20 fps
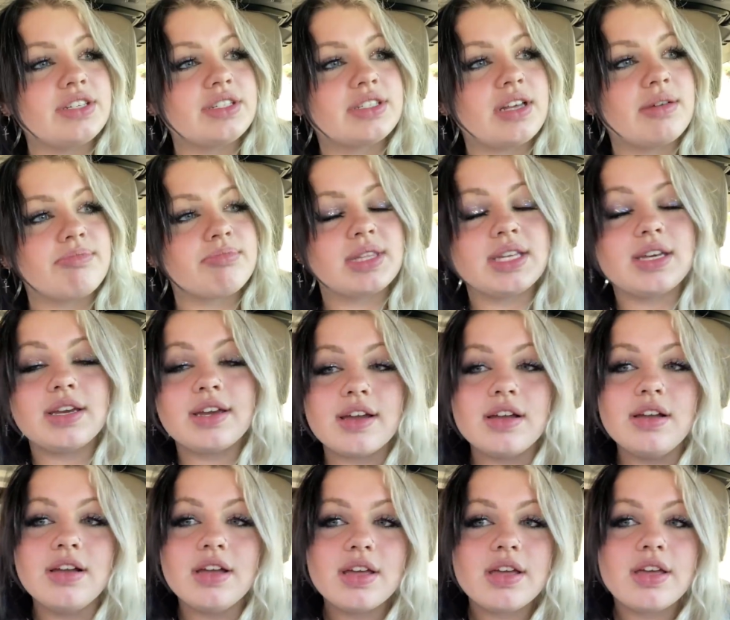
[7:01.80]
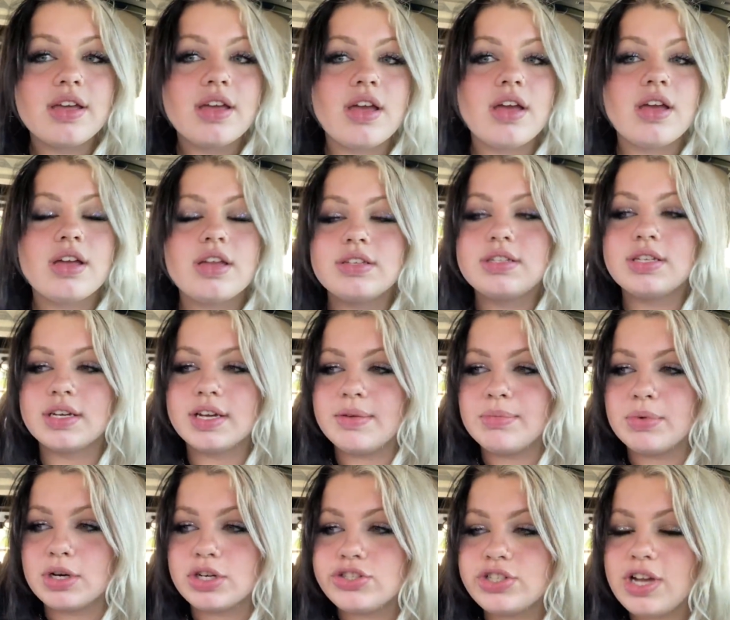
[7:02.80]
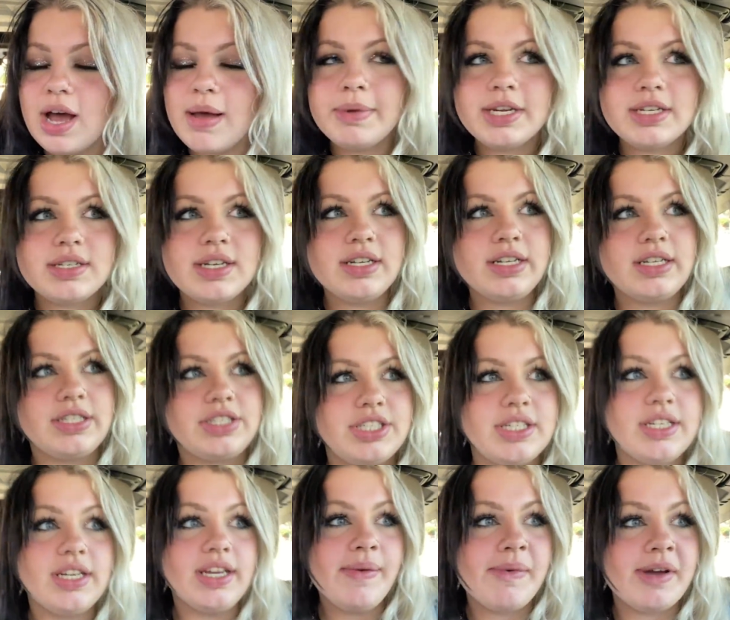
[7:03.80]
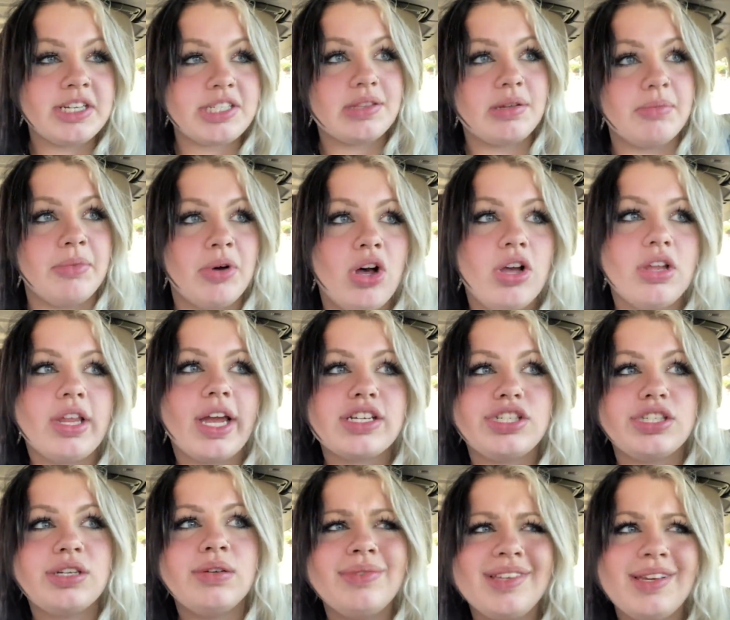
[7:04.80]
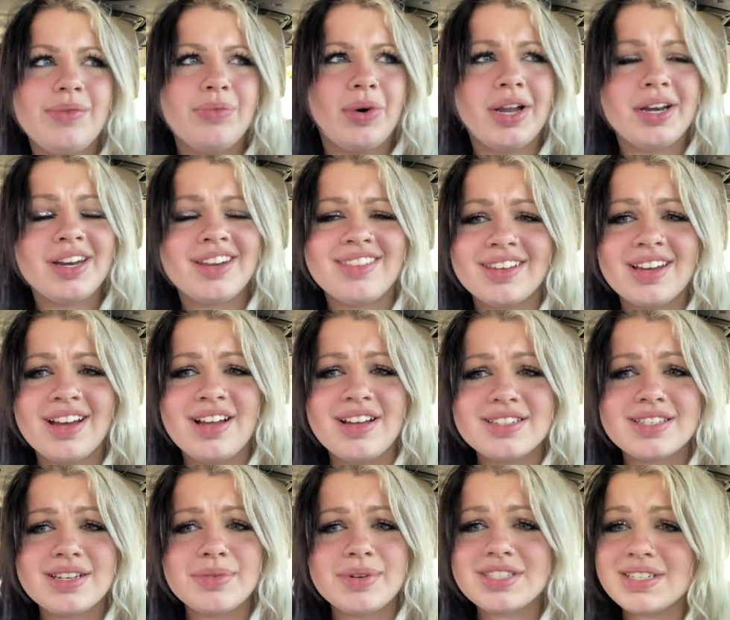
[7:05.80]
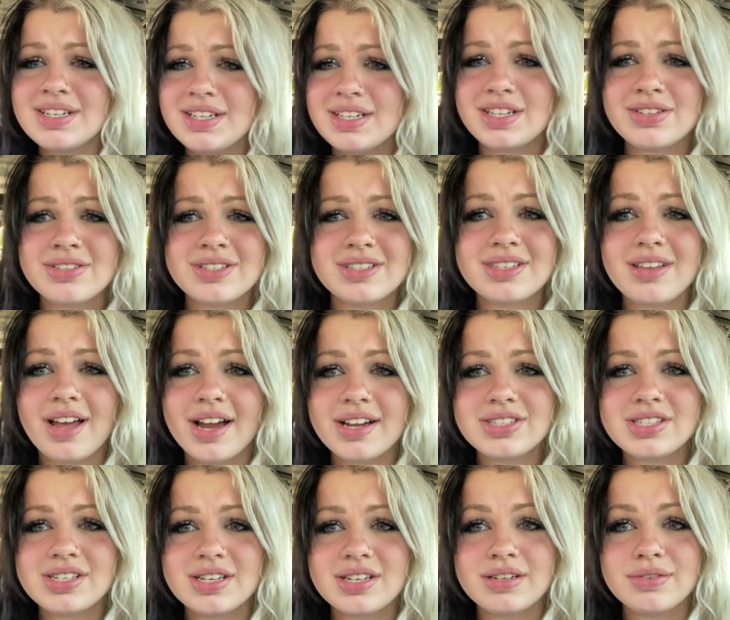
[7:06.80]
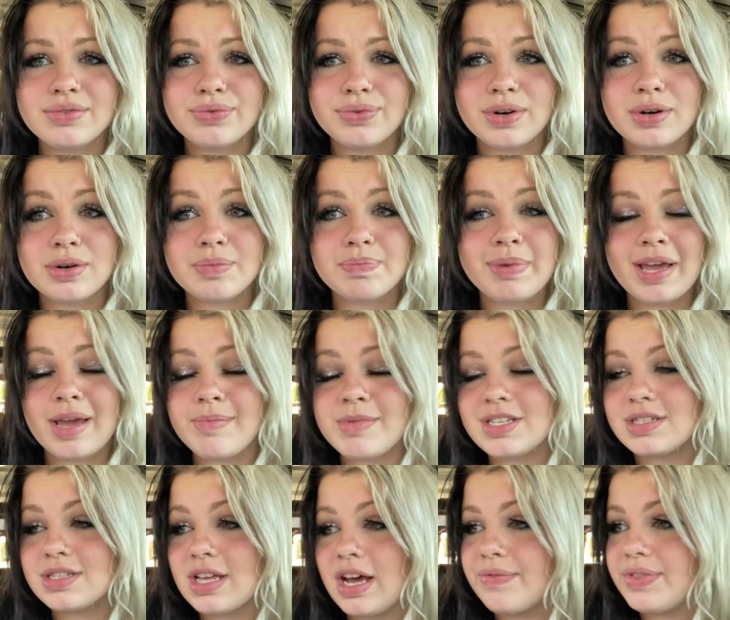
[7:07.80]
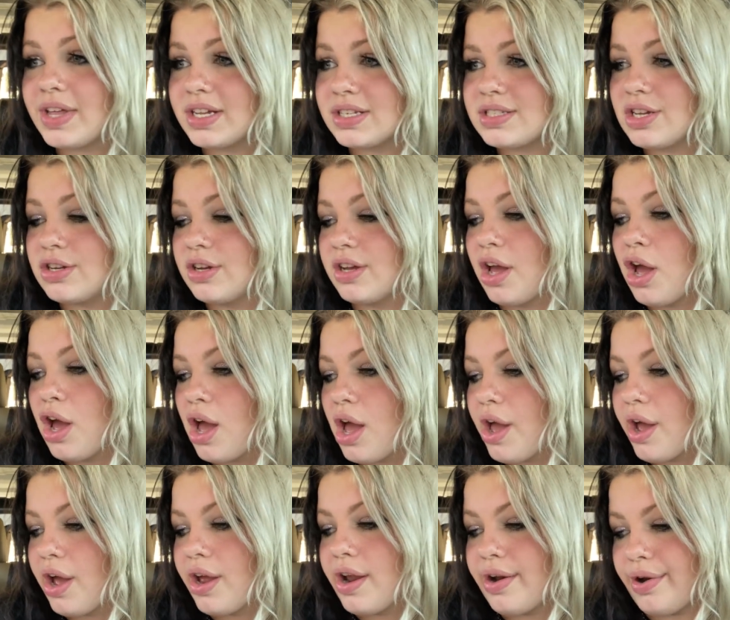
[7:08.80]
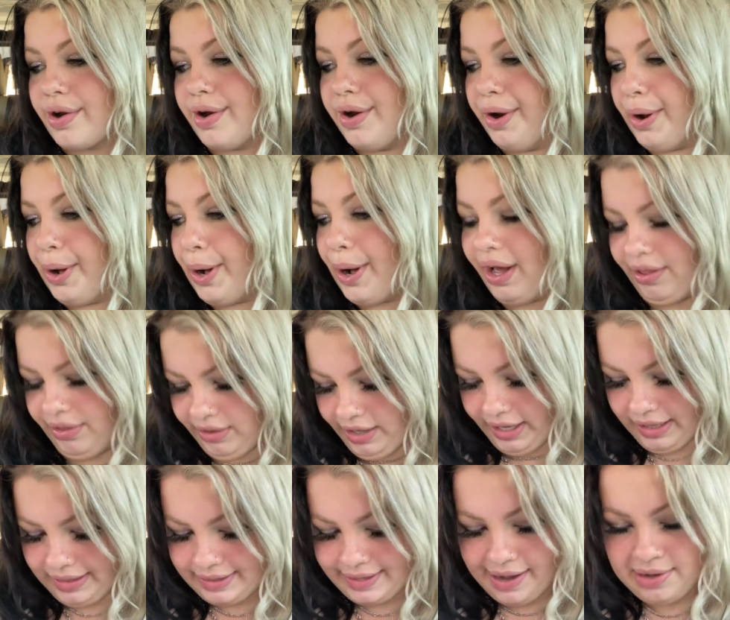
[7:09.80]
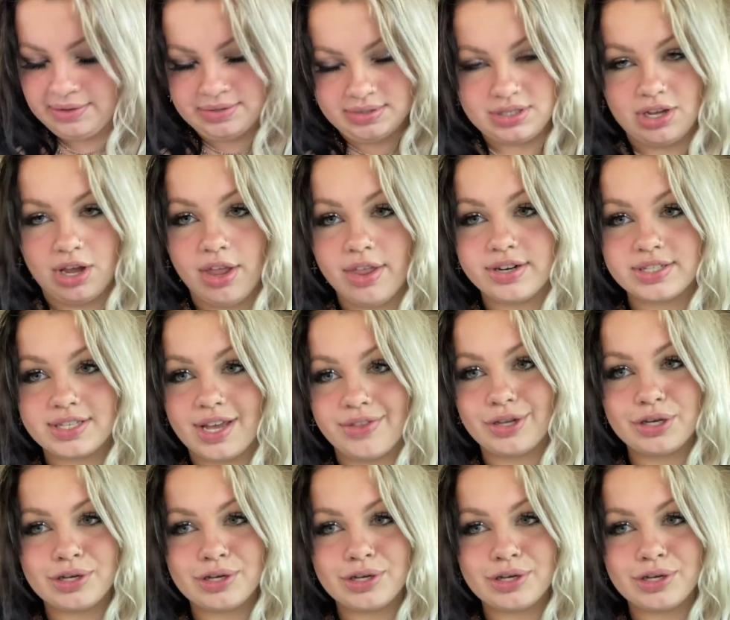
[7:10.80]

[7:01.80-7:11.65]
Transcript: or something to get more shopping done because she didn't get much at the mall like she didn't really want anything else there wasn't a huge selection for baby stuff that's not like a thousand dollars at the